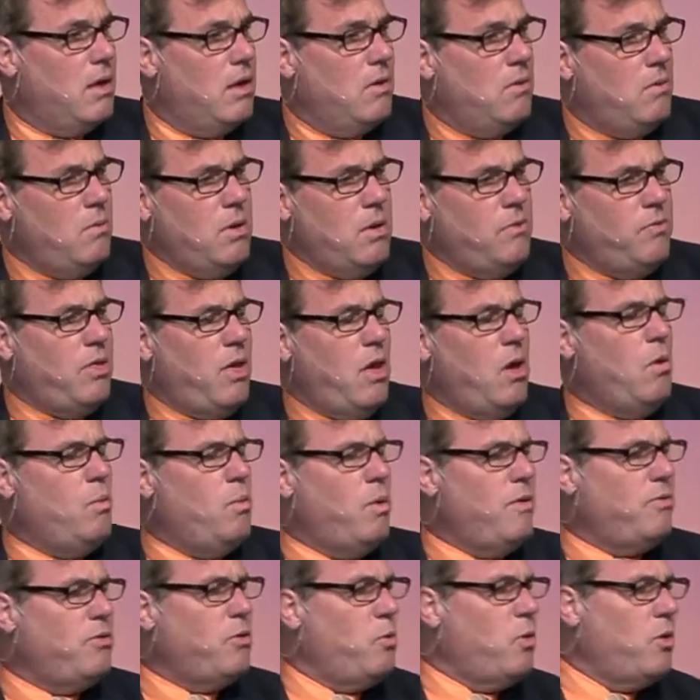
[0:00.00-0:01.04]
What if the, what
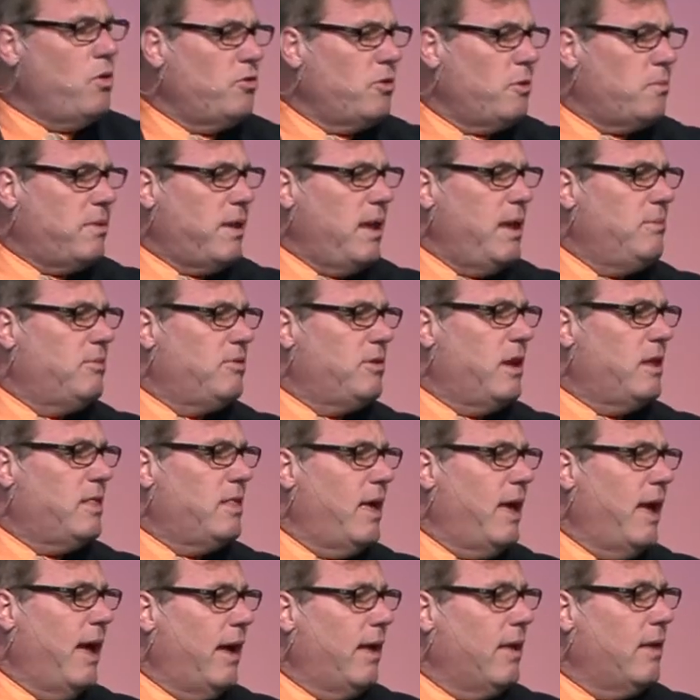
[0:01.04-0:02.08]
if the worship team said
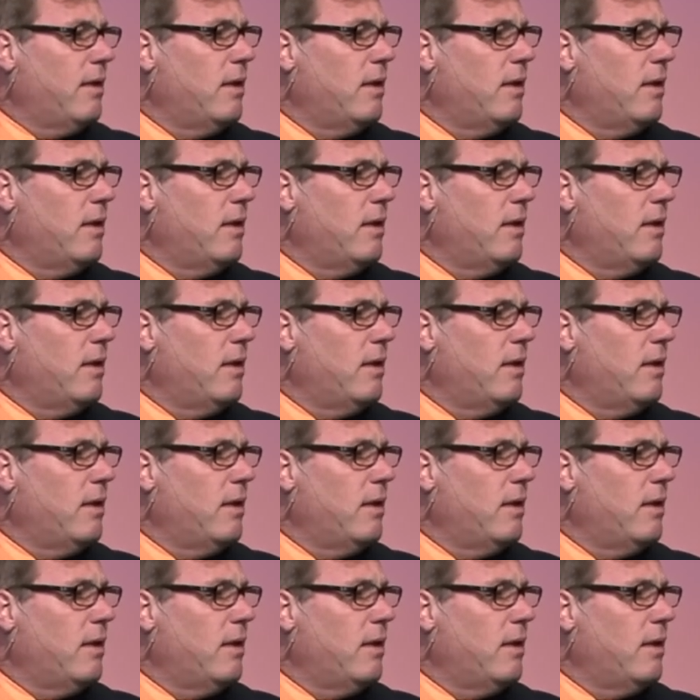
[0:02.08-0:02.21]
that?